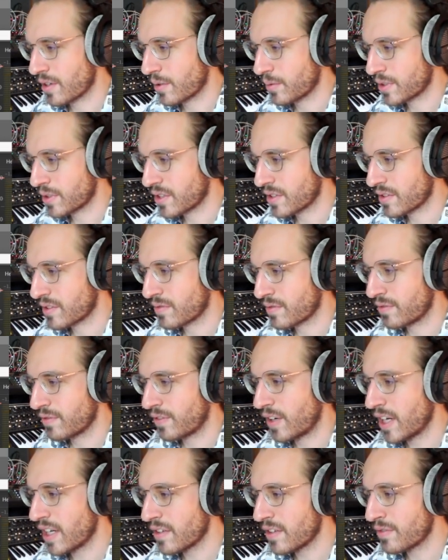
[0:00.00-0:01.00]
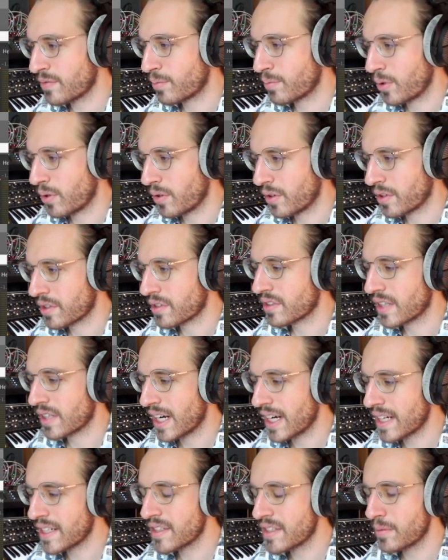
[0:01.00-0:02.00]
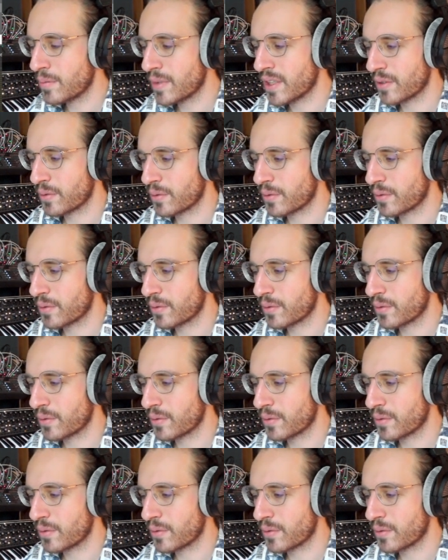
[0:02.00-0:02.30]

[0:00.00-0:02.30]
which is 5.9 dB,